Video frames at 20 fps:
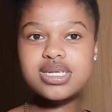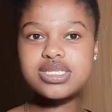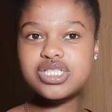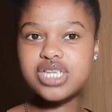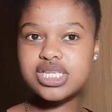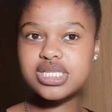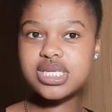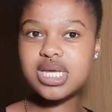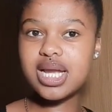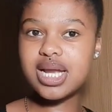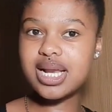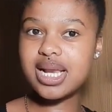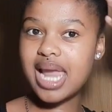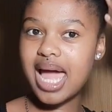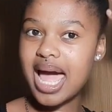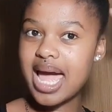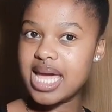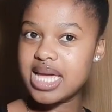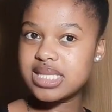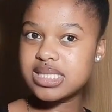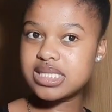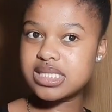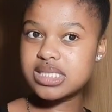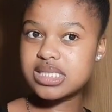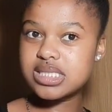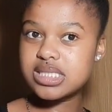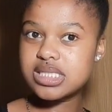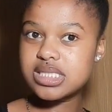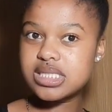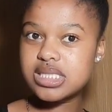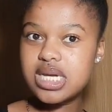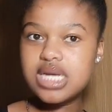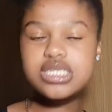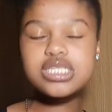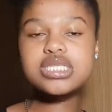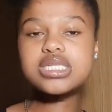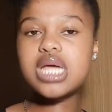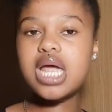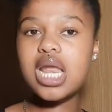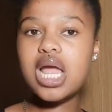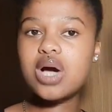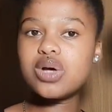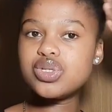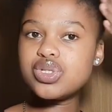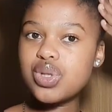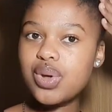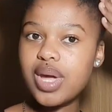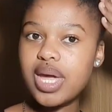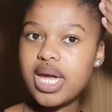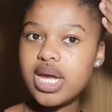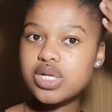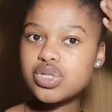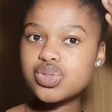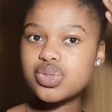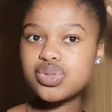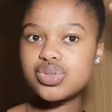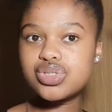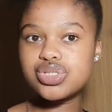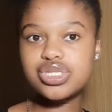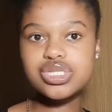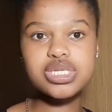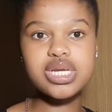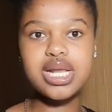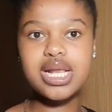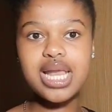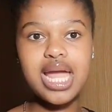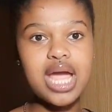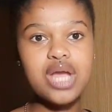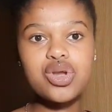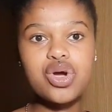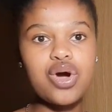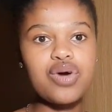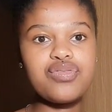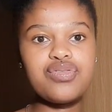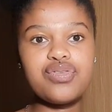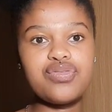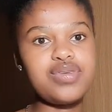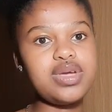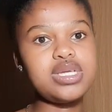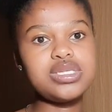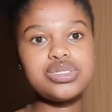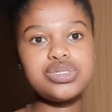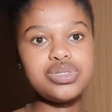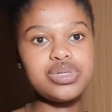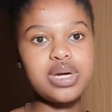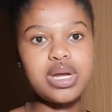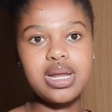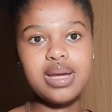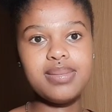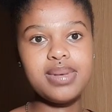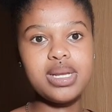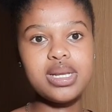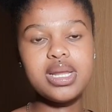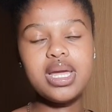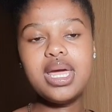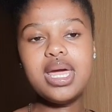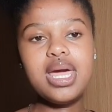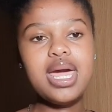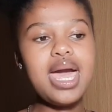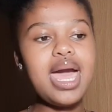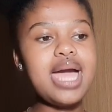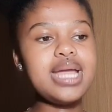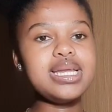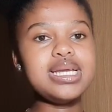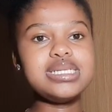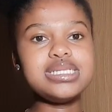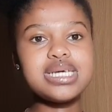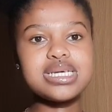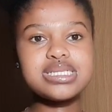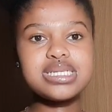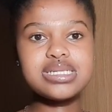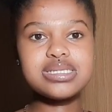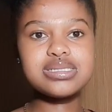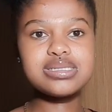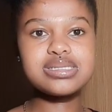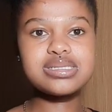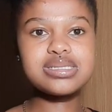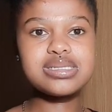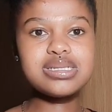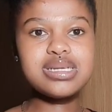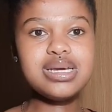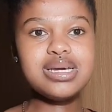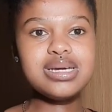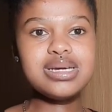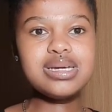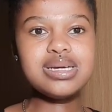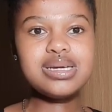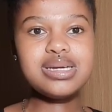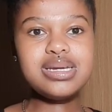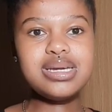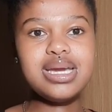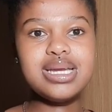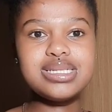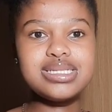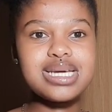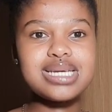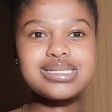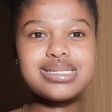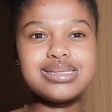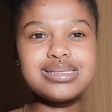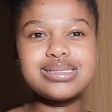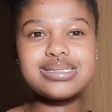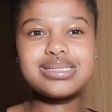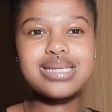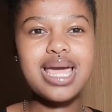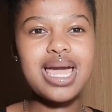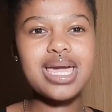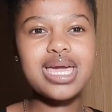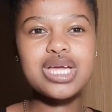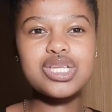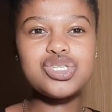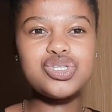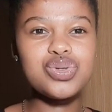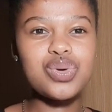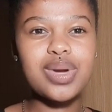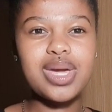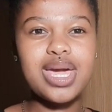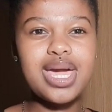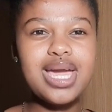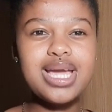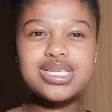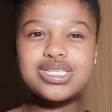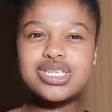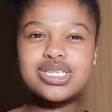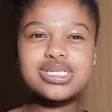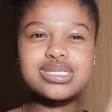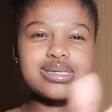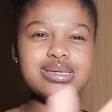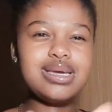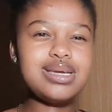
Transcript: just glides, just allows your hair to just glide off of it, you know what I mean? And it doesn't snag at your hair. It just